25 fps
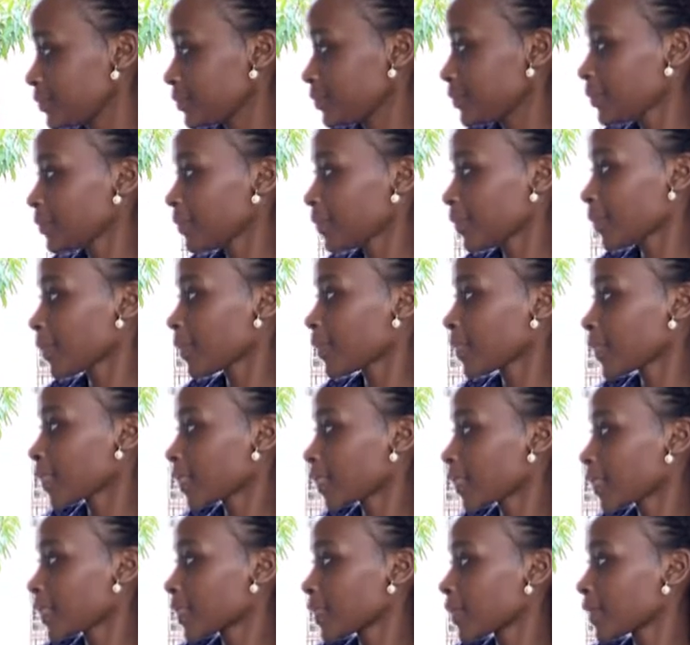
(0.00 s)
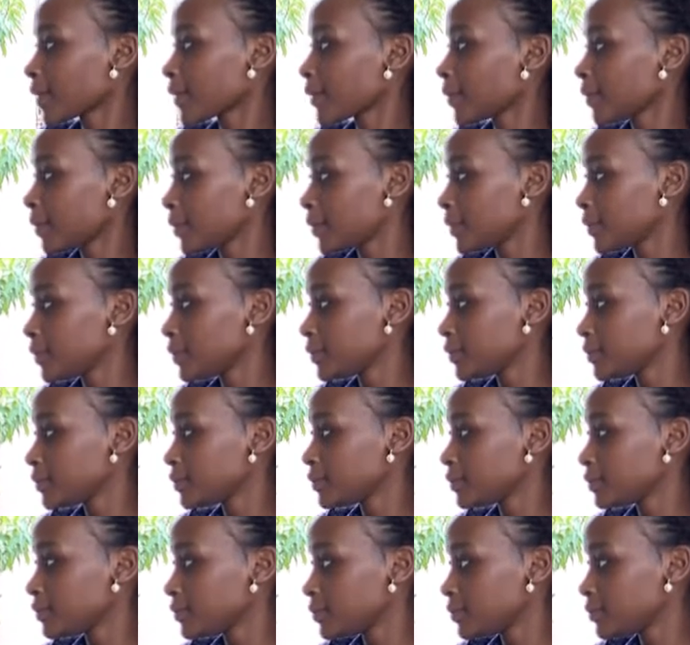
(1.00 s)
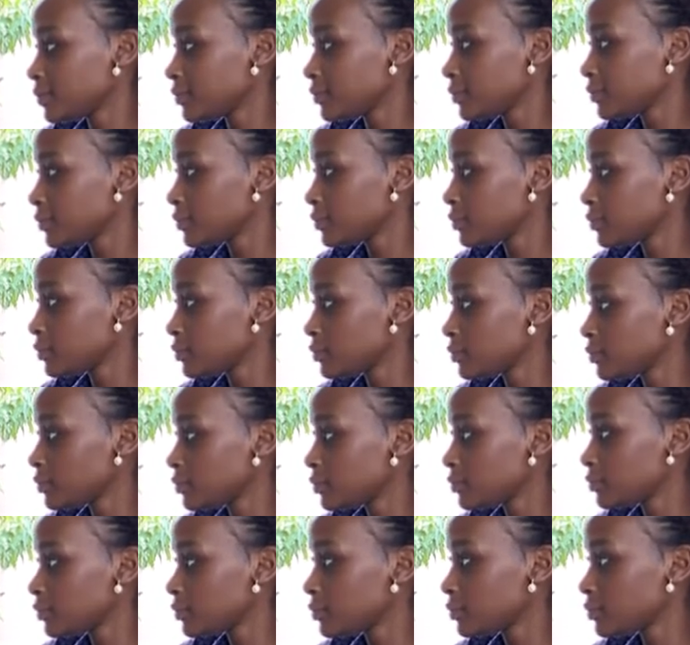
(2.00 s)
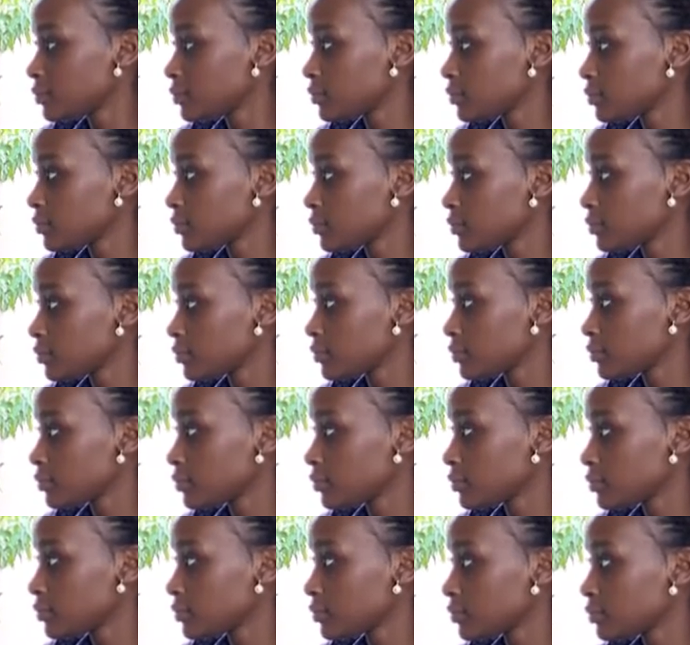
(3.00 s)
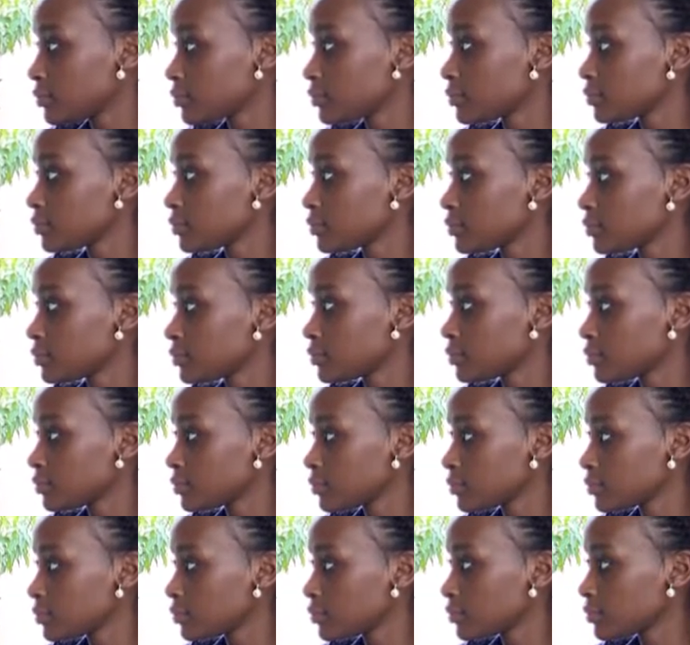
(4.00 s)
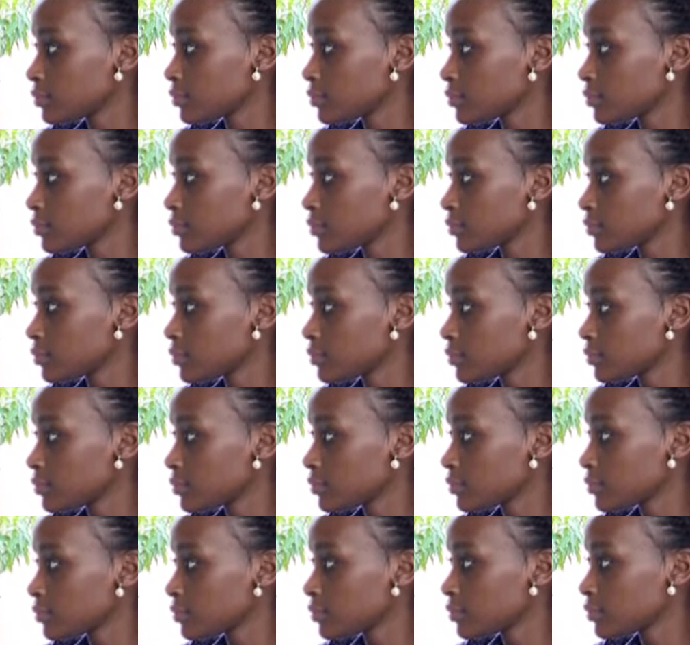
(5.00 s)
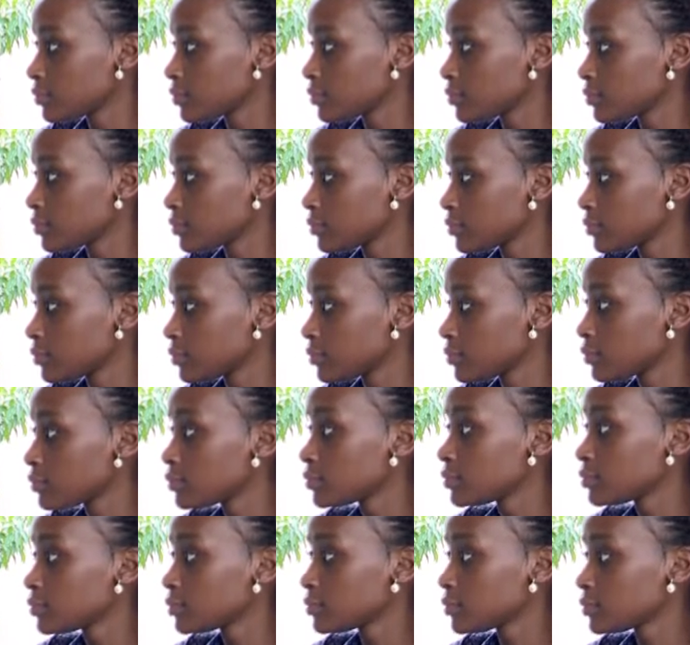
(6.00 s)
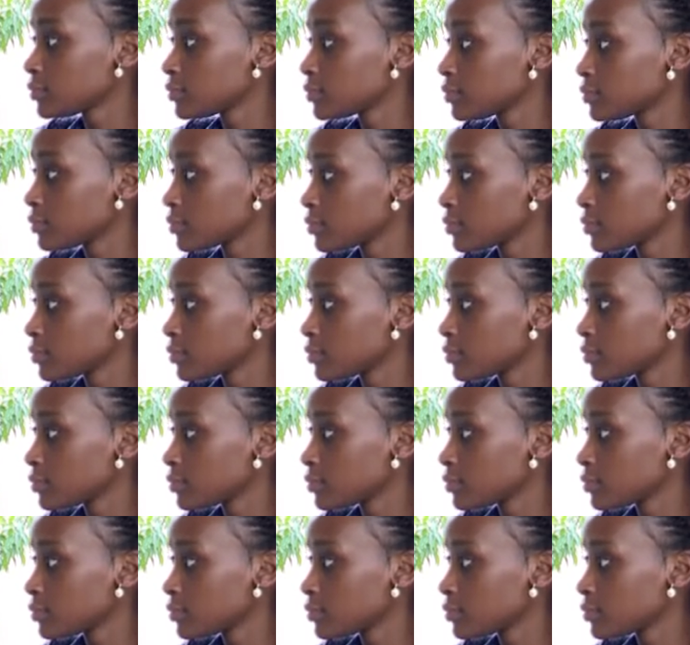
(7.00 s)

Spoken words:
No words are spoken by the person on screen.